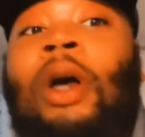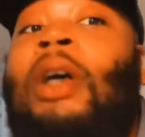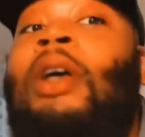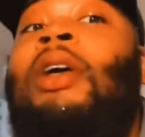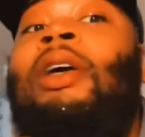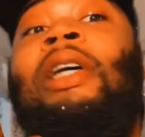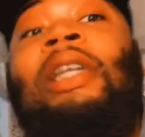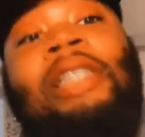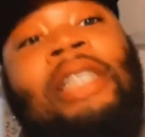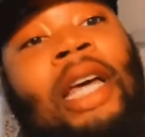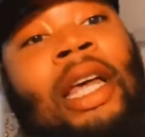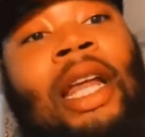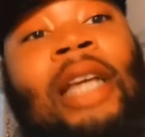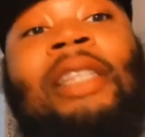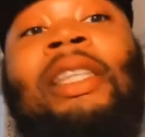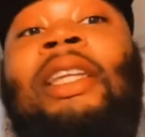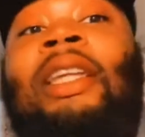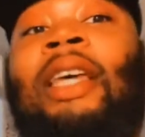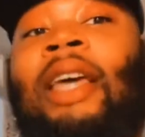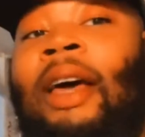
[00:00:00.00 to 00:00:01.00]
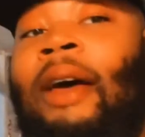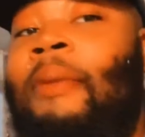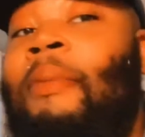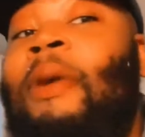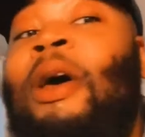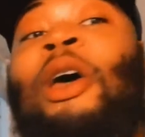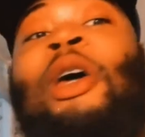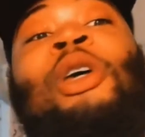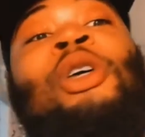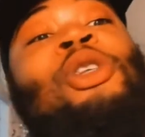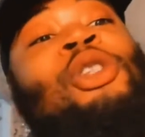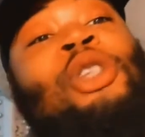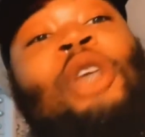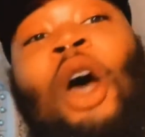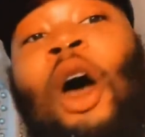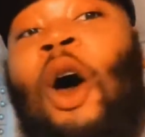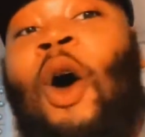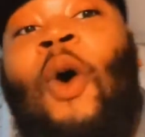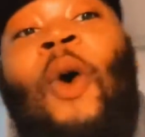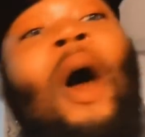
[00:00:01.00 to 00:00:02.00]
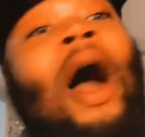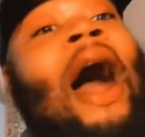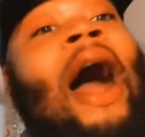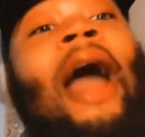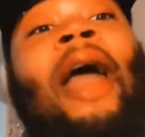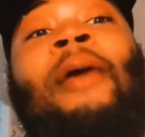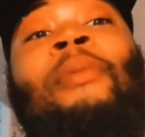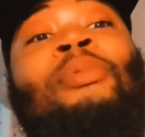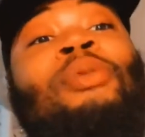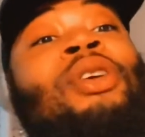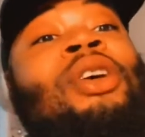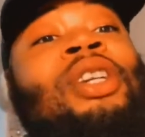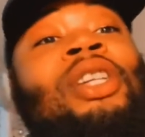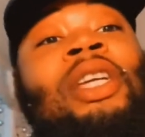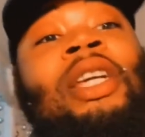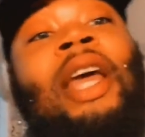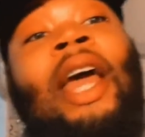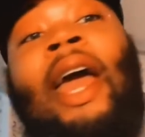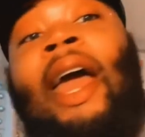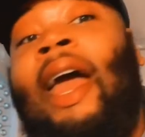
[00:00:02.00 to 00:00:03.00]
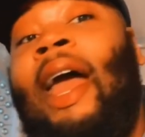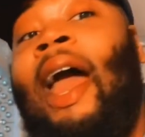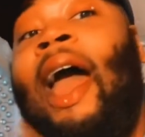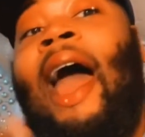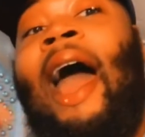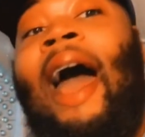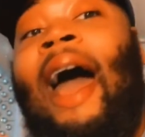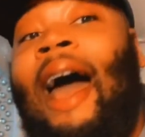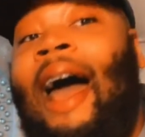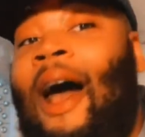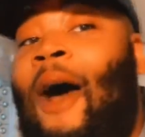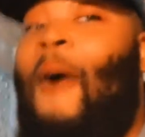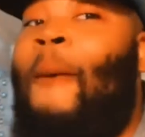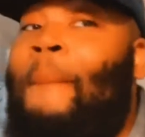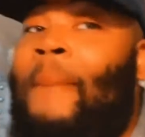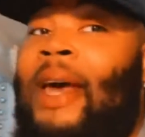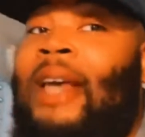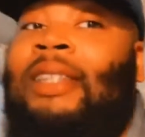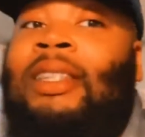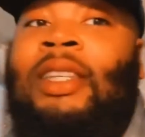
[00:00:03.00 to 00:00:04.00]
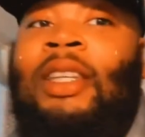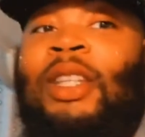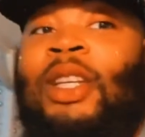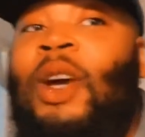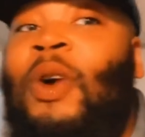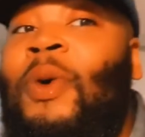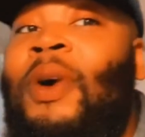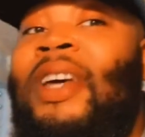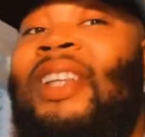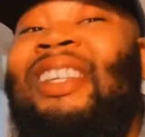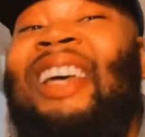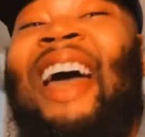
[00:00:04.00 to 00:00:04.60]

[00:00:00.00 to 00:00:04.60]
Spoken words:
Shout out to them. So I appreciate how amazing the show is.